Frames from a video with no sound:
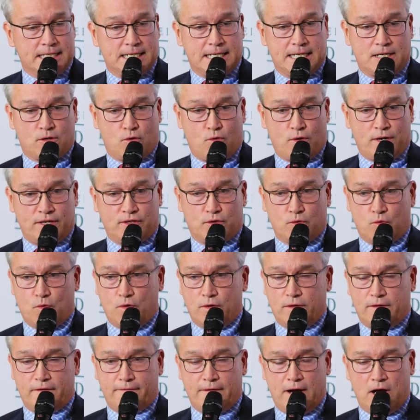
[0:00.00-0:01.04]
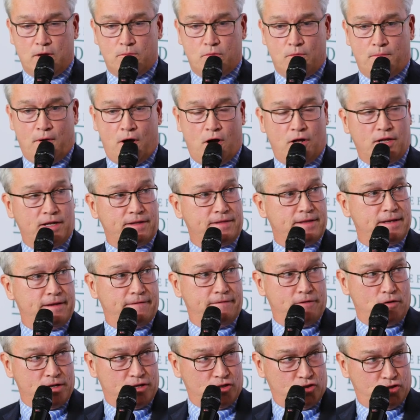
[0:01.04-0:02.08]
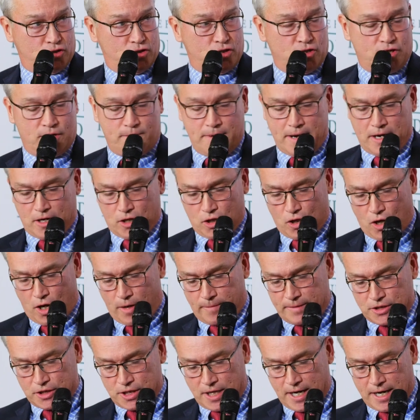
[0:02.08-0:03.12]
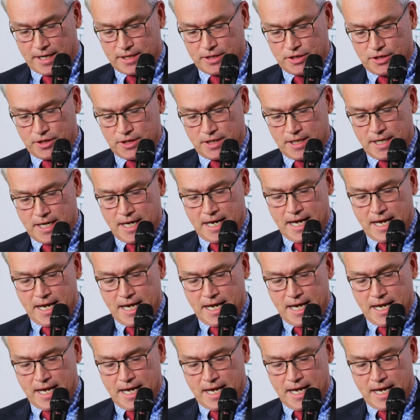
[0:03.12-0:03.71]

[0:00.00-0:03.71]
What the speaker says: According to all the available polling, they're very concerned about climate change.